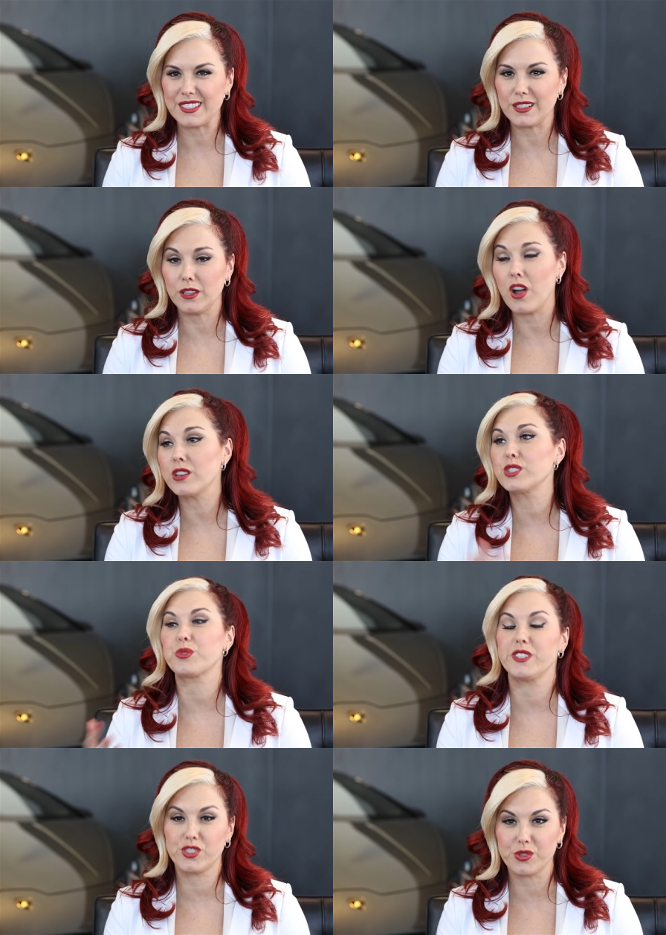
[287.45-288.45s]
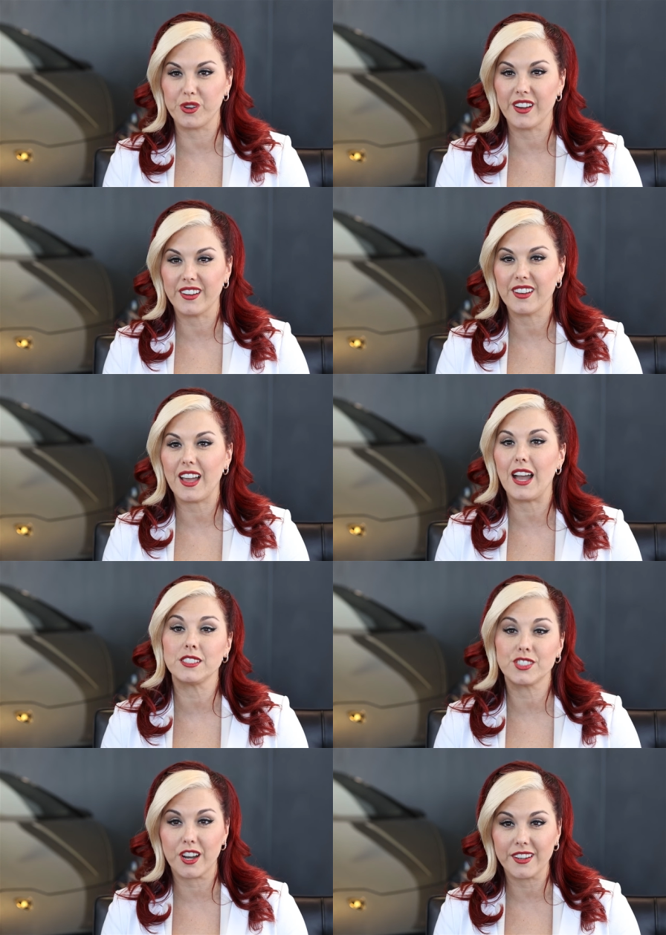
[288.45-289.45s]
Long story short, I
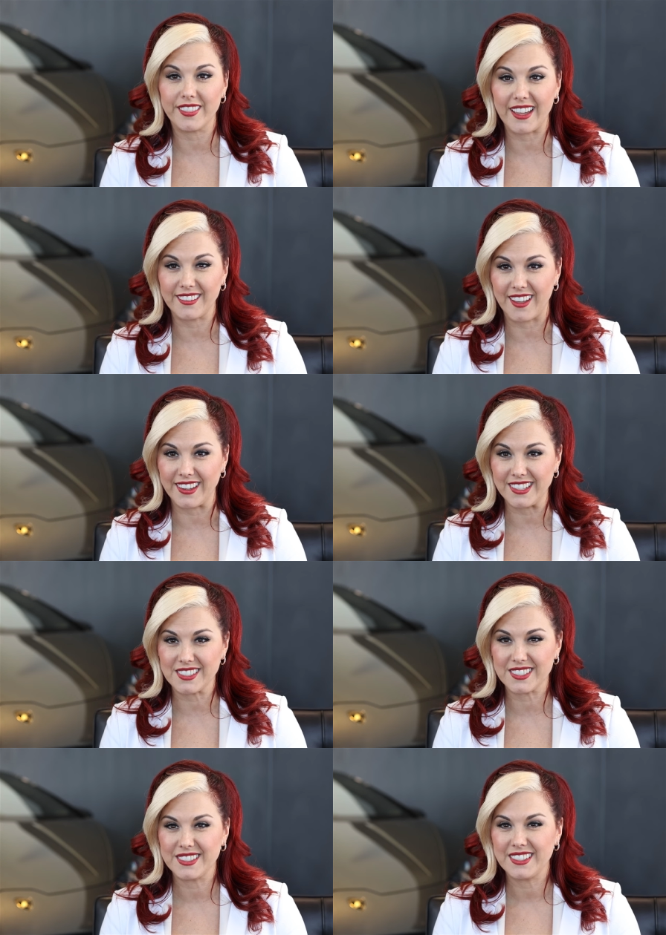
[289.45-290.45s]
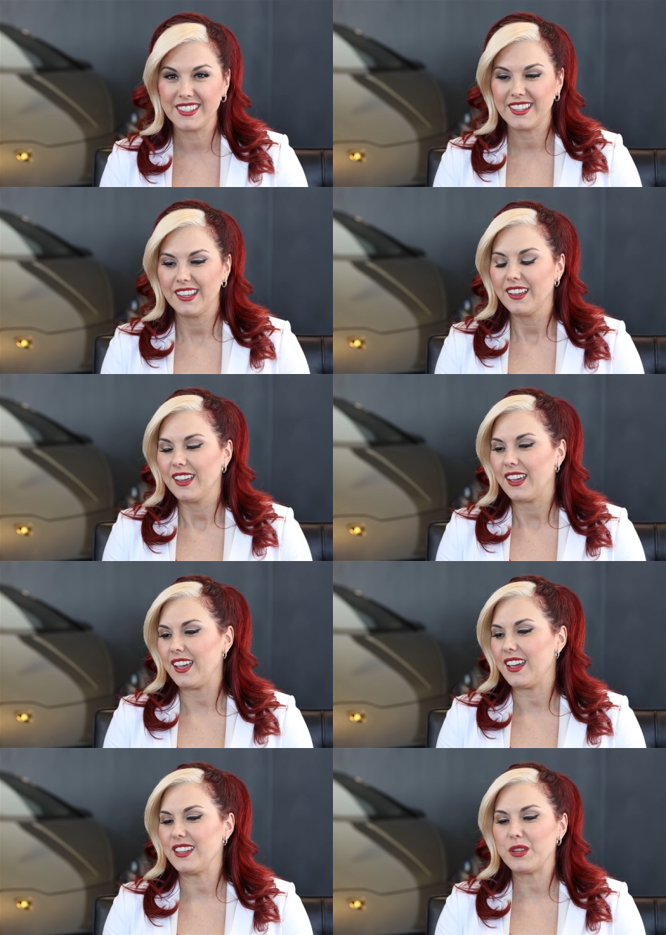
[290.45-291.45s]
started that night.
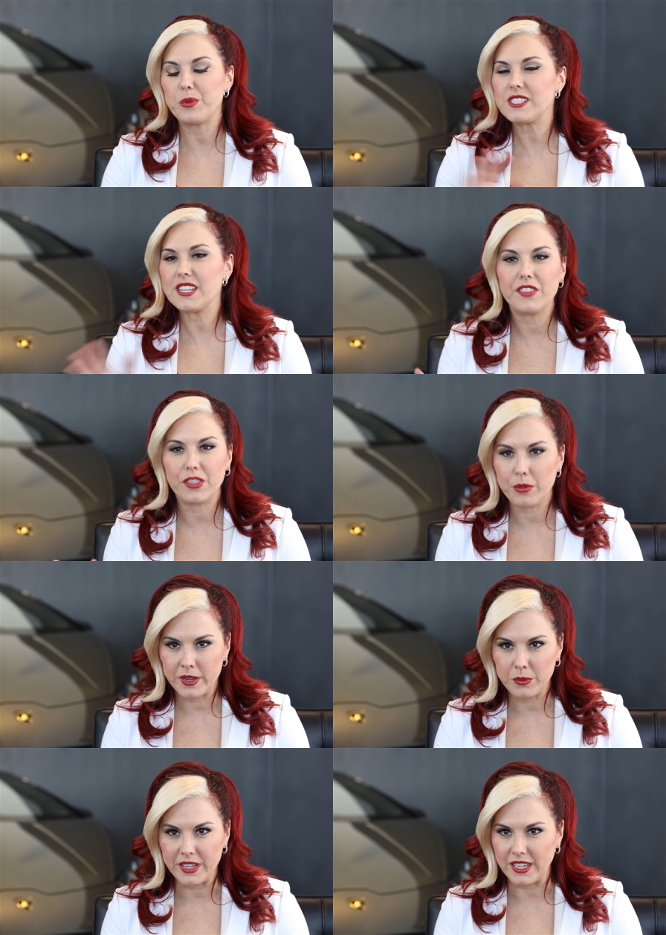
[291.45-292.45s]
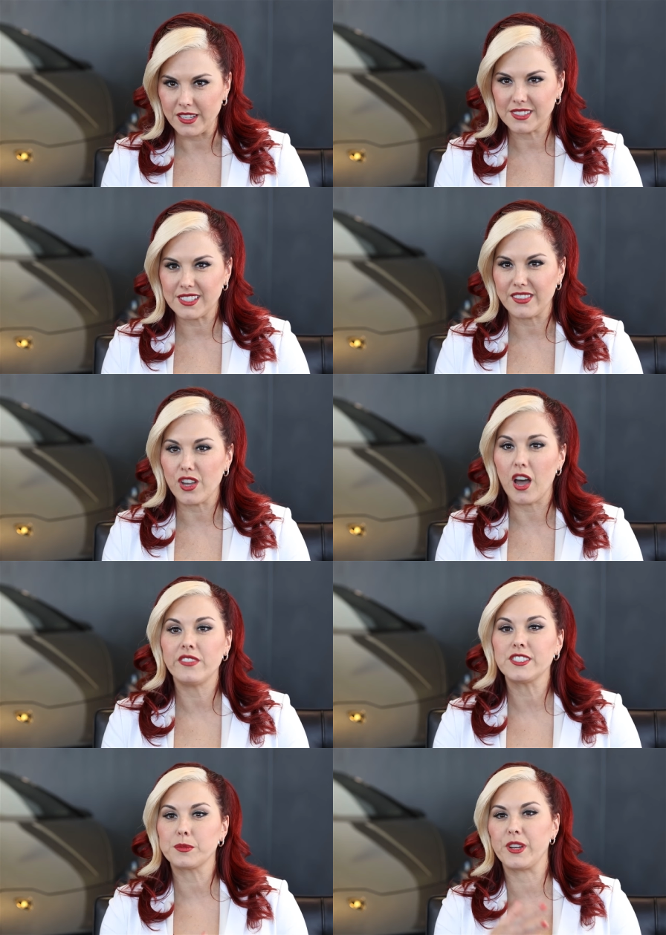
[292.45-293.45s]
And it wasn't even three weeks, and the
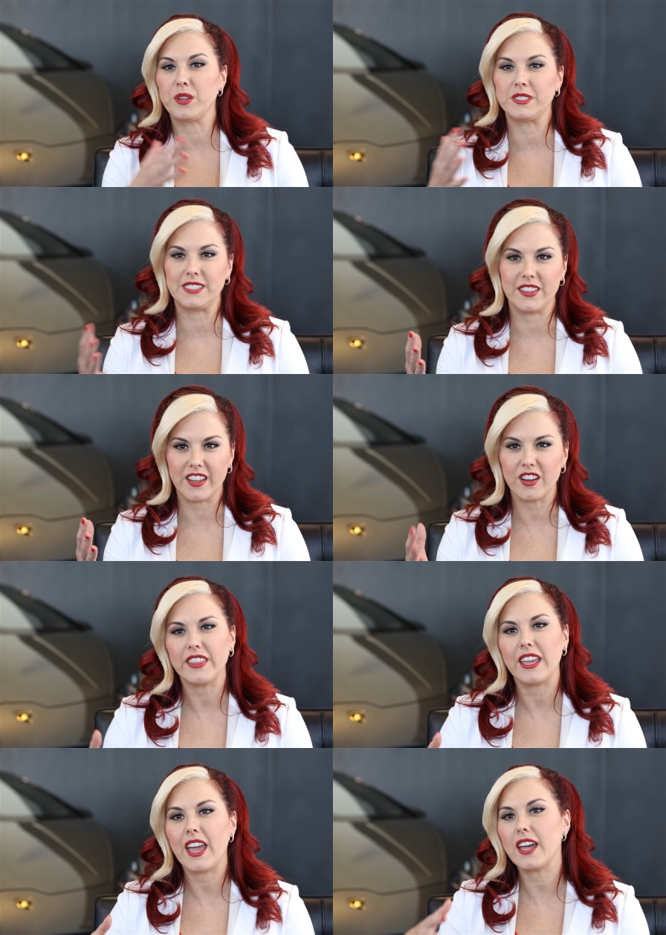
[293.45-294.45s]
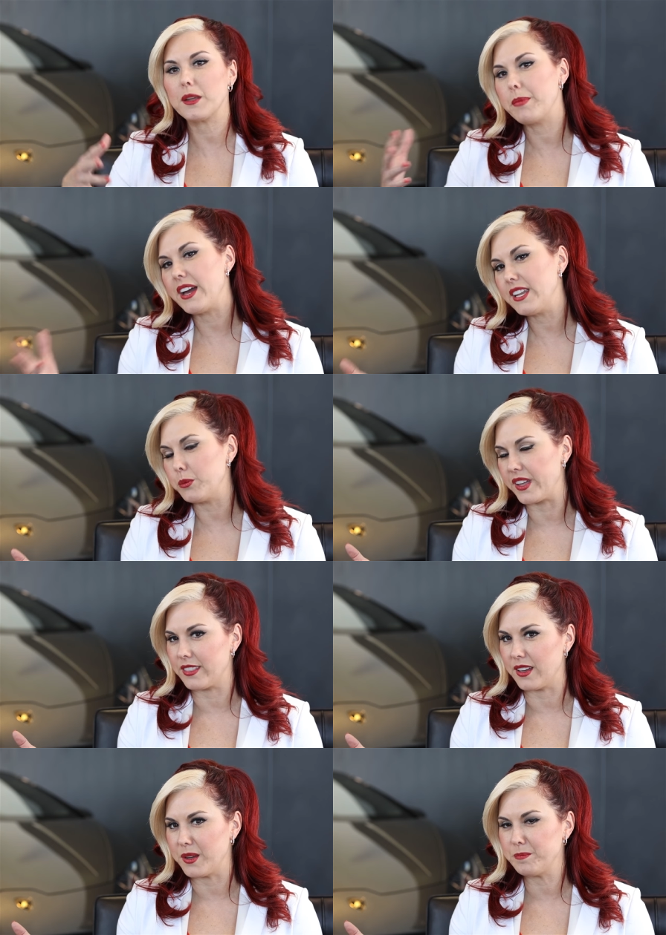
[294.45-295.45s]
offspring was in there, and they had a buddy with
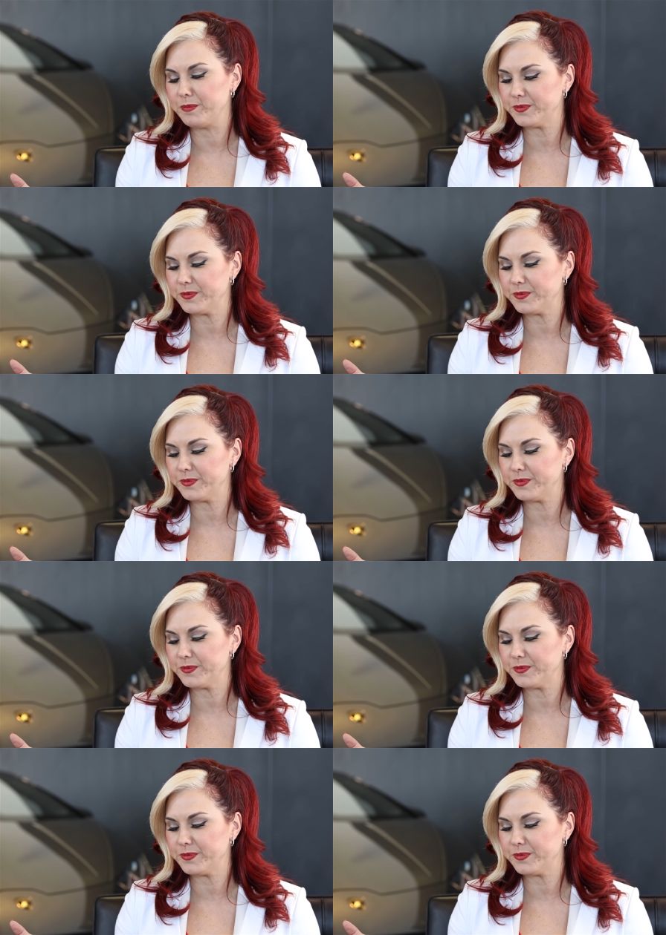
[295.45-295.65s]
them.